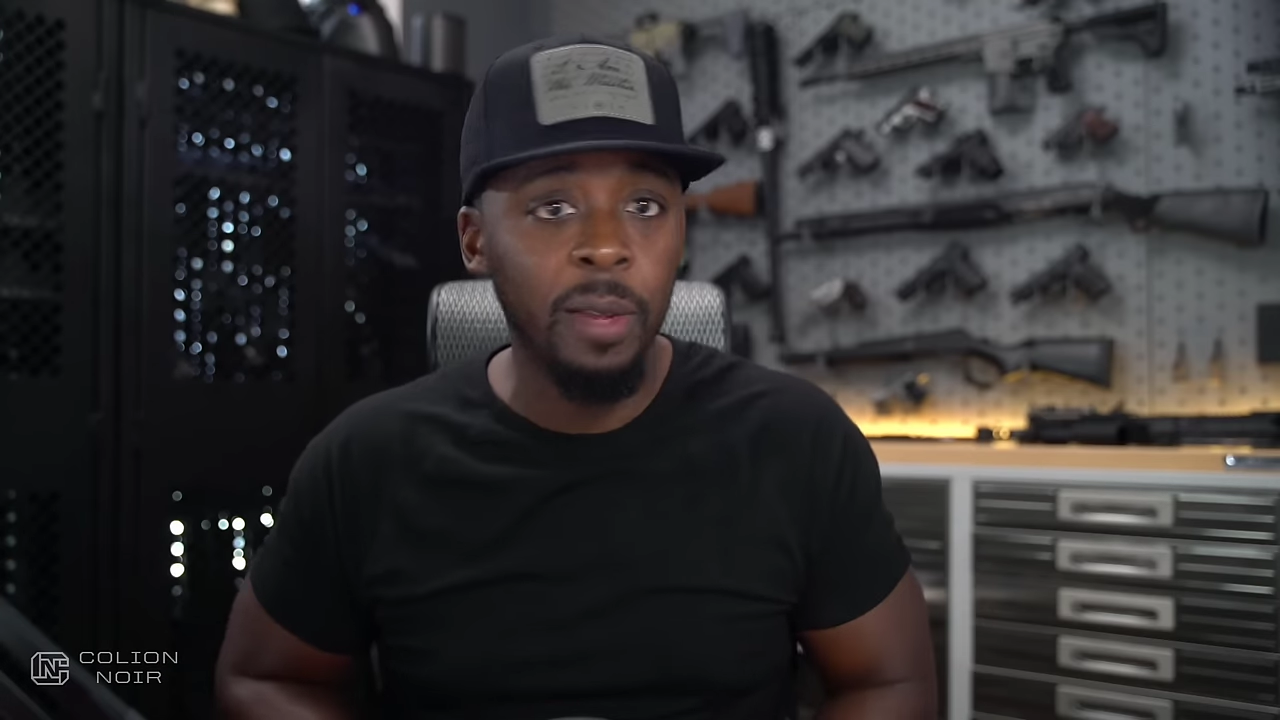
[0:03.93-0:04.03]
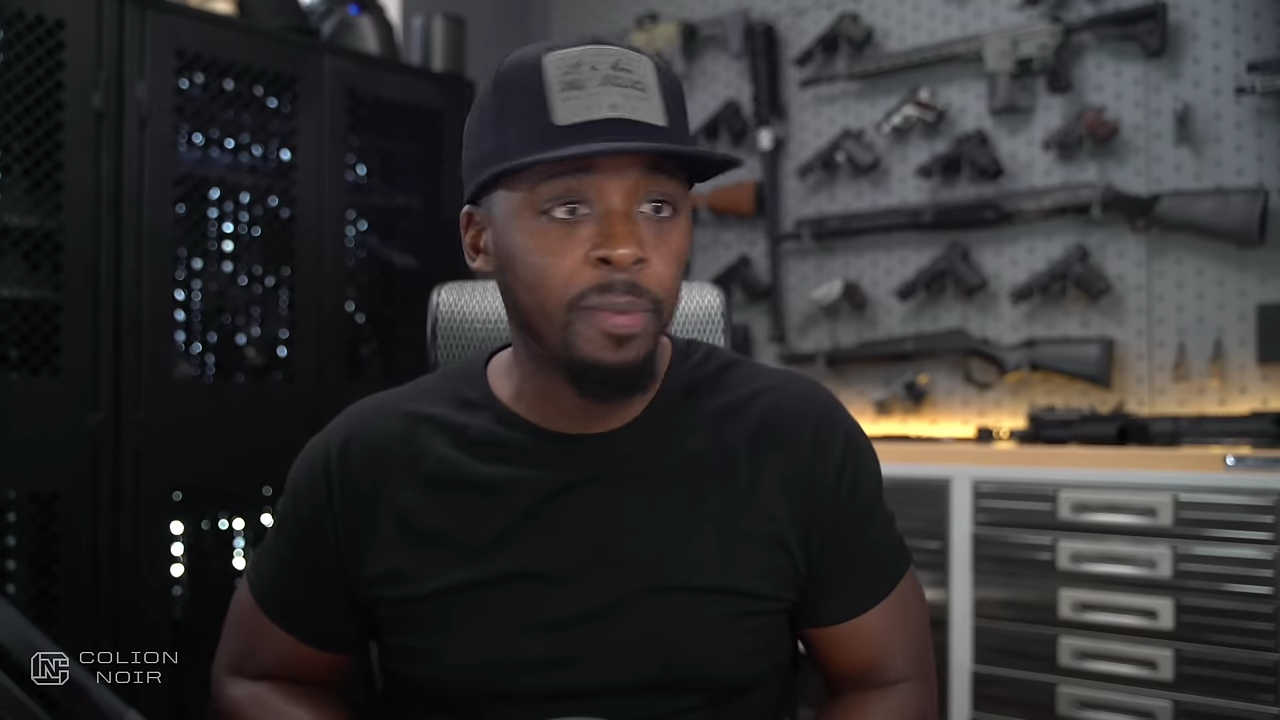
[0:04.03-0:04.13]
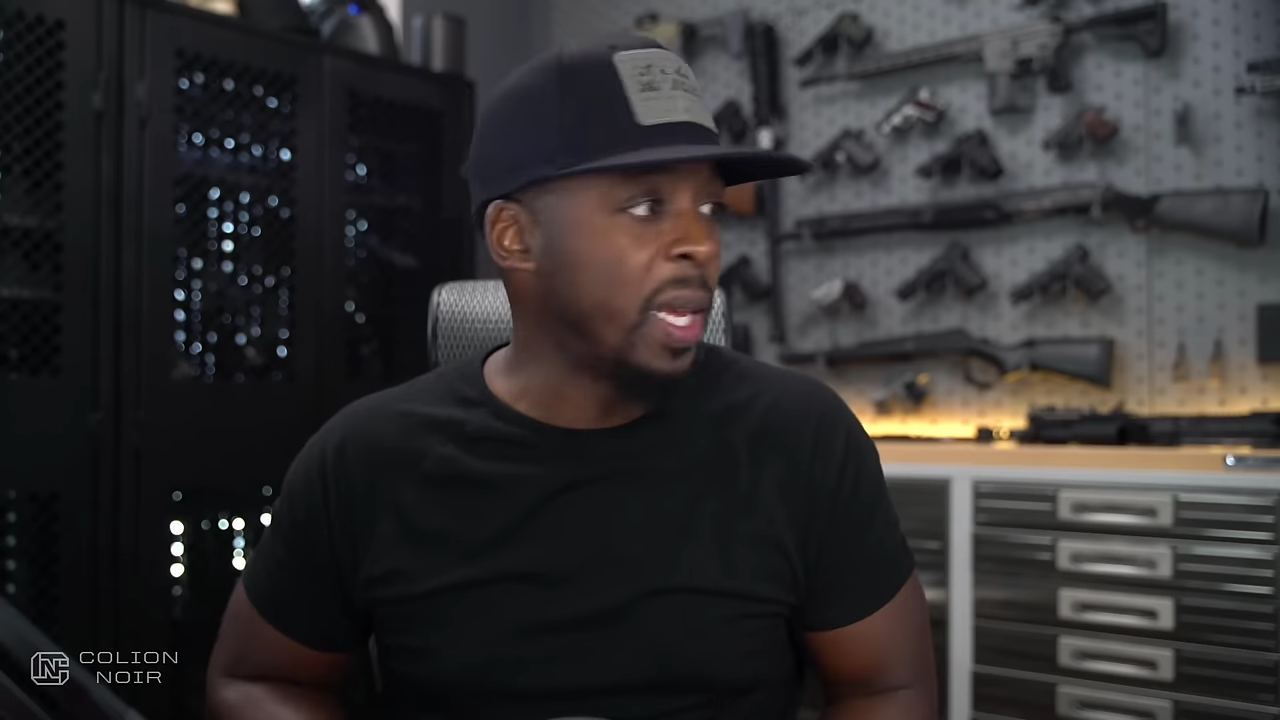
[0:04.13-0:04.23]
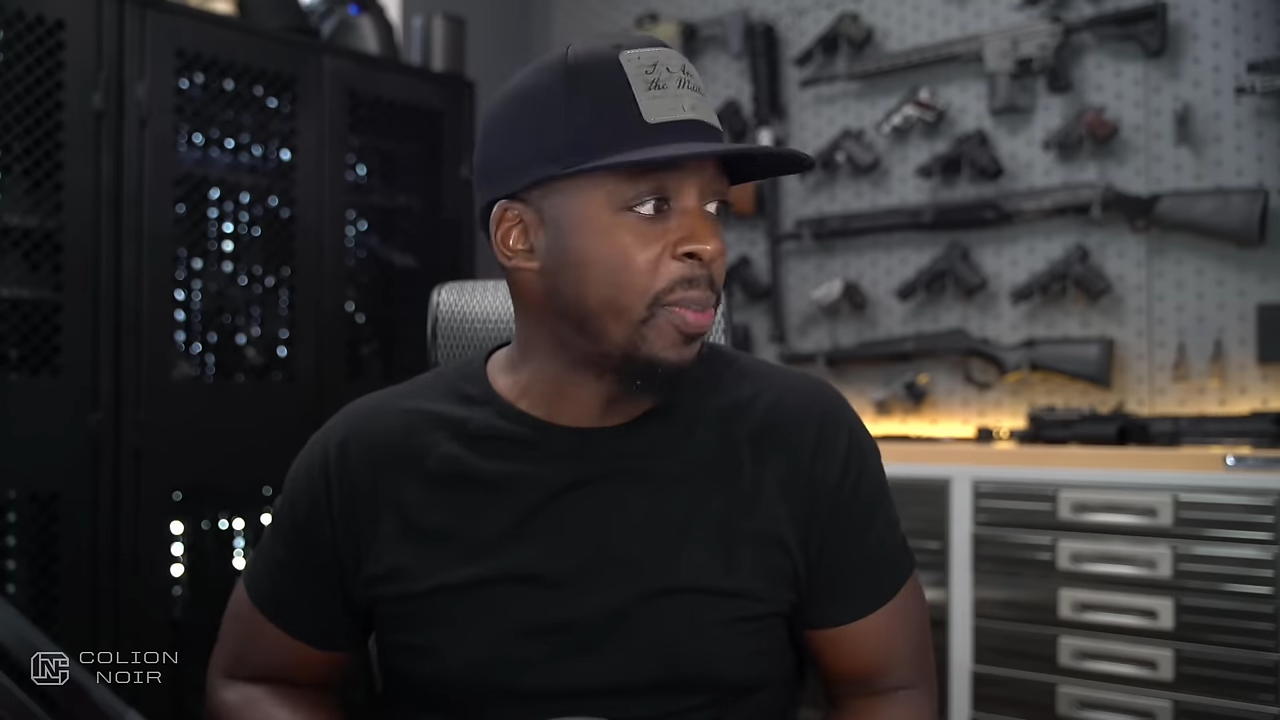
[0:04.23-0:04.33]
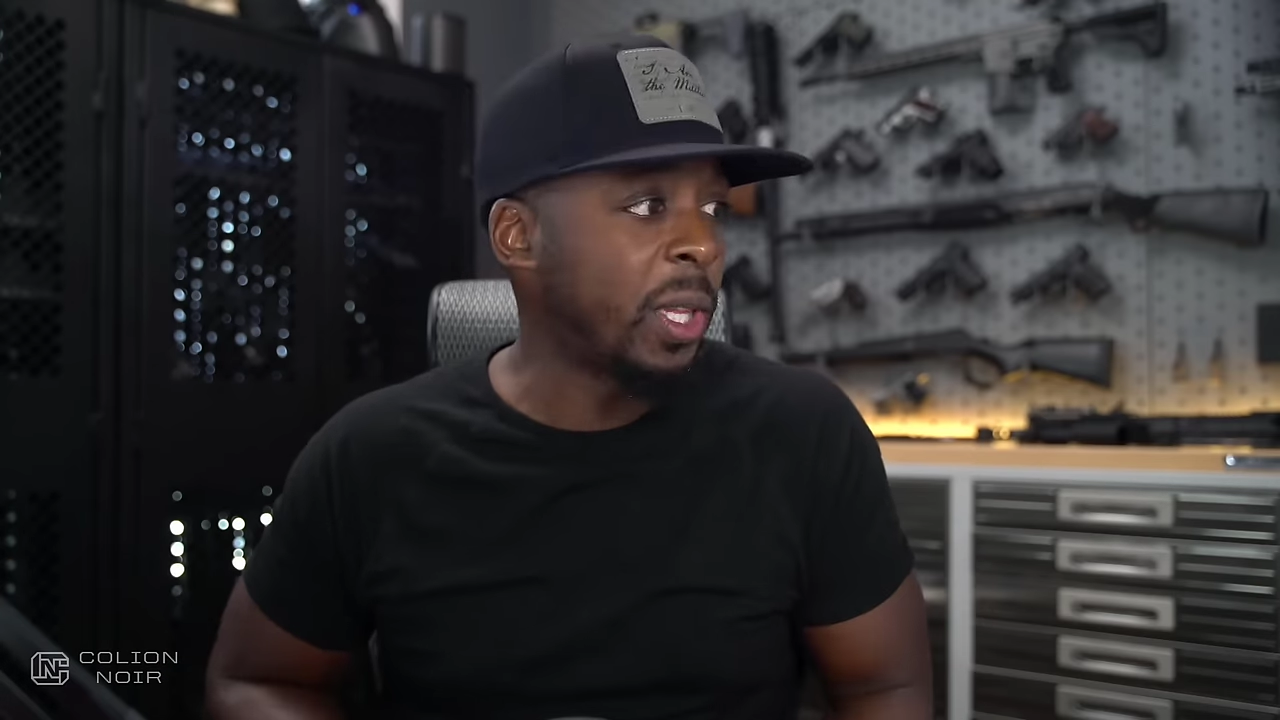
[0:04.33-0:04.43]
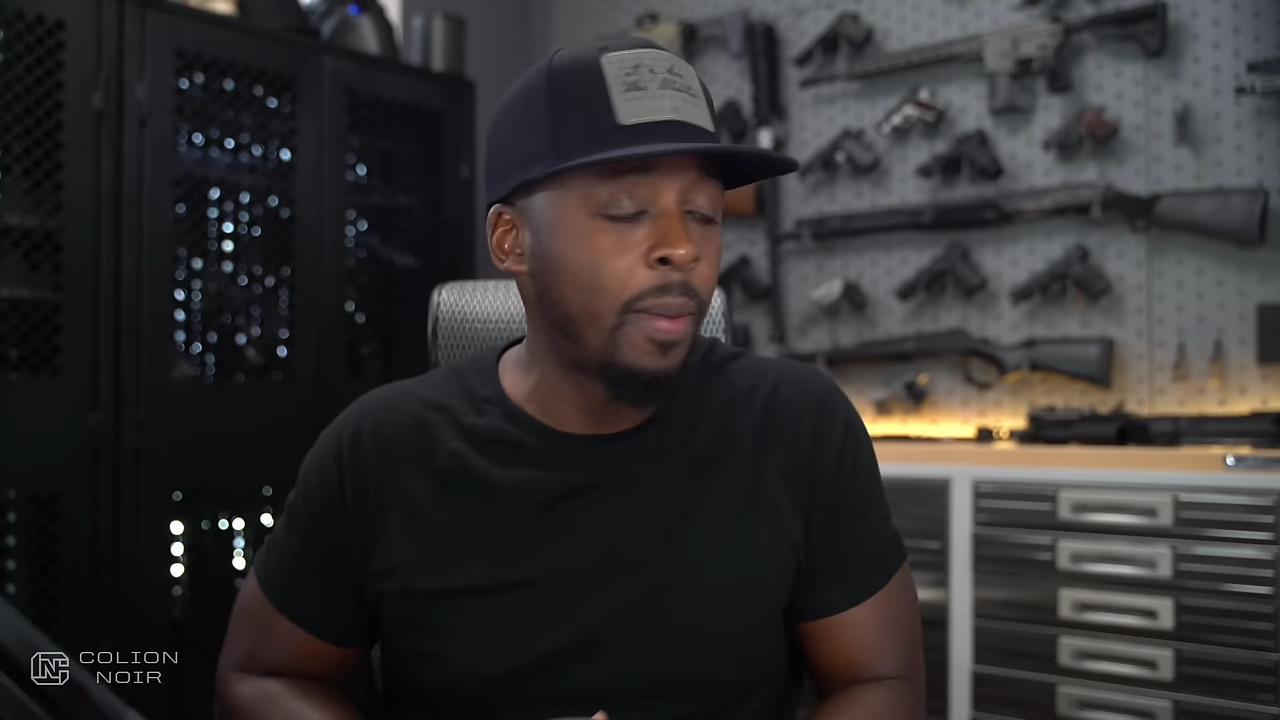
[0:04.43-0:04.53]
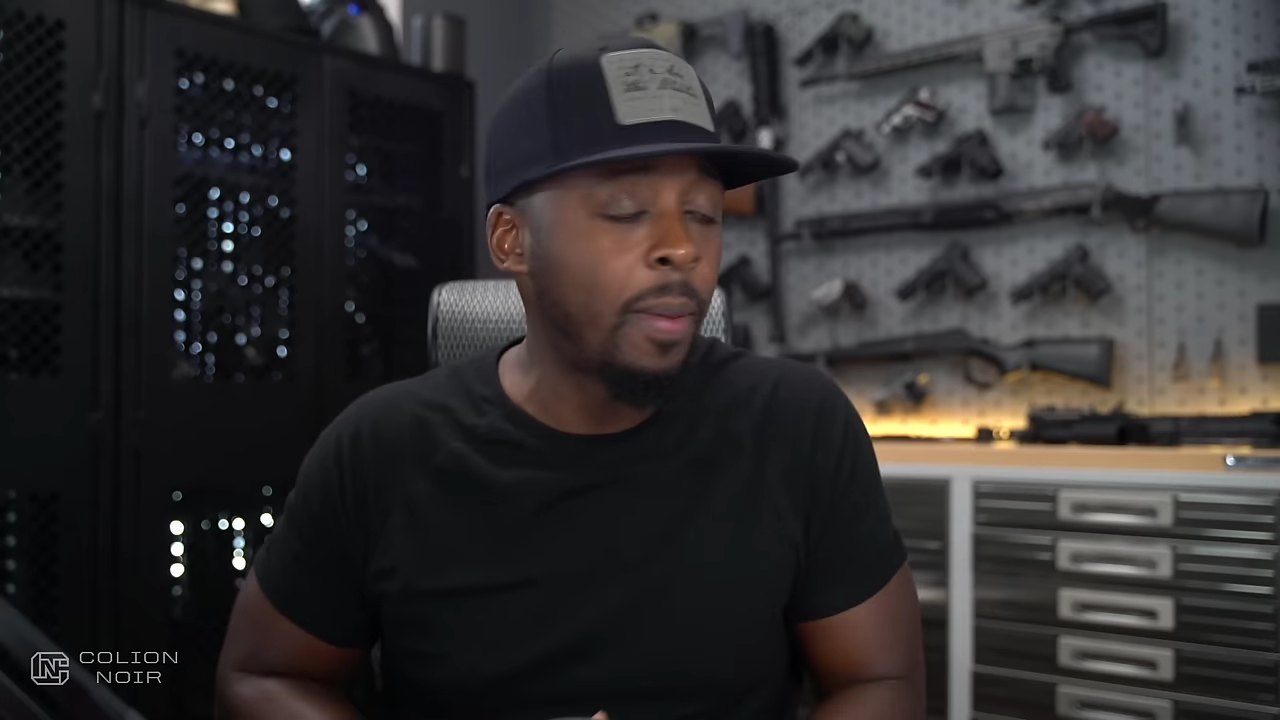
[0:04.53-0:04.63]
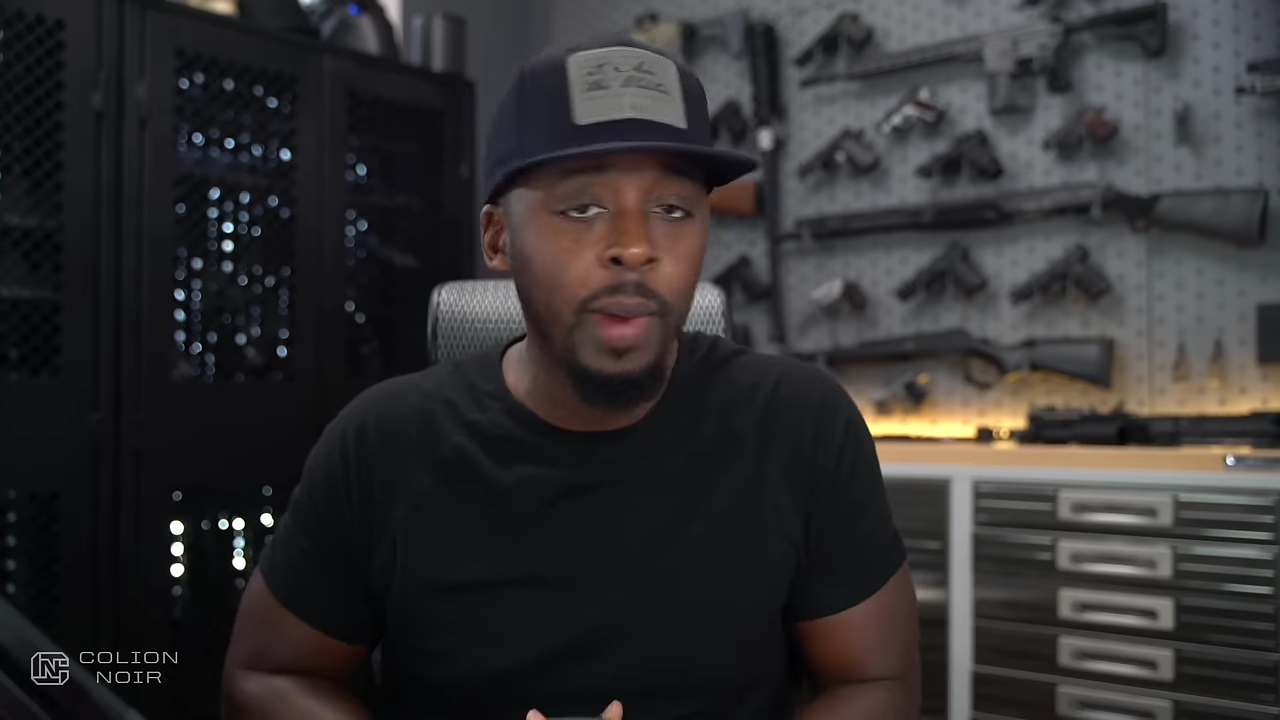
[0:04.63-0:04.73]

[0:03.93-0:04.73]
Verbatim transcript: but people in